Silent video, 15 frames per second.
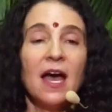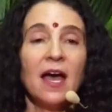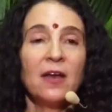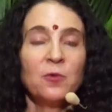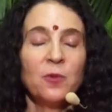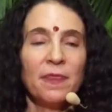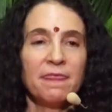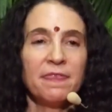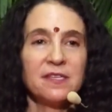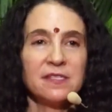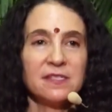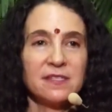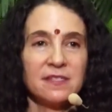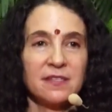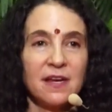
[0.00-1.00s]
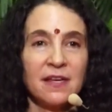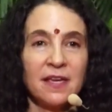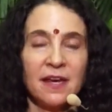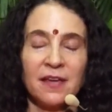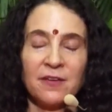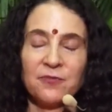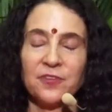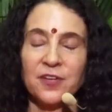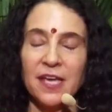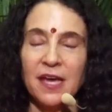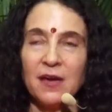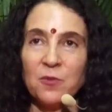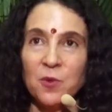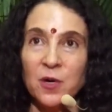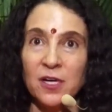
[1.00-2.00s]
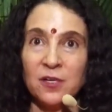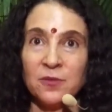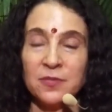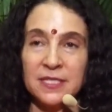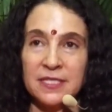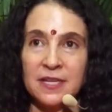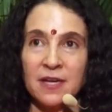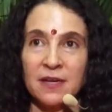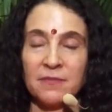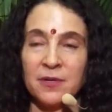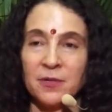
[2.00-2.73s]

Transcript: And what this study, and I forget where it was done,